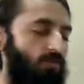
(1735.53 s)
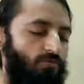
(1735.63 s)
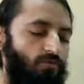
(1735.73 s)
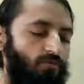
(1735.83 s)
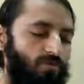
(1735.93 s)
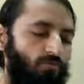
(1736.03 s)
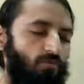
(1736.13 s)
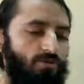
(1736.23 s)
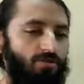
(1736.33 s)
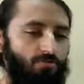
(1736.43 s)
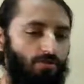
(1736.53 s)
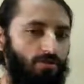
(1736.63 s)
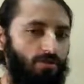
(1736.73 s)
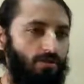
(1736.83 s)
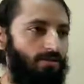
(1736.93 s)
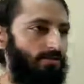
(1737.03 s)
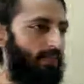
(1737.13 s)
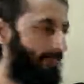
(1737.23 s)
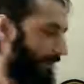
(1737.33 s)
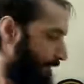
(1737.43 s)
of course the most important.
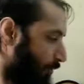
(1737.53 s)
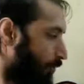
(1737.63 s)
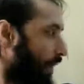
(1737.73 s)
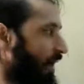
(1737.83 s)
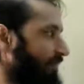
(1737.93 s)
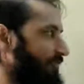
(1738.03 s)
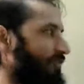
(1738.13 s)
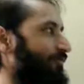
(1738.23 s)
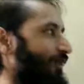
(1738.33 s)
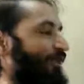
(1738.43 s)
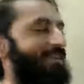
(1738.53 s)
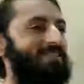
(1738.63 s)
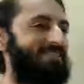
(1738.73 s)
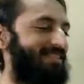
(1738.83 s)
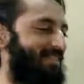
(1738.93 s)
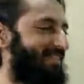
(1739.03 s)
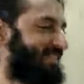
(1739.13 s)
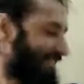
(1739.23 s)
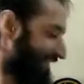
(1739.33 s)
Why we are following this thing?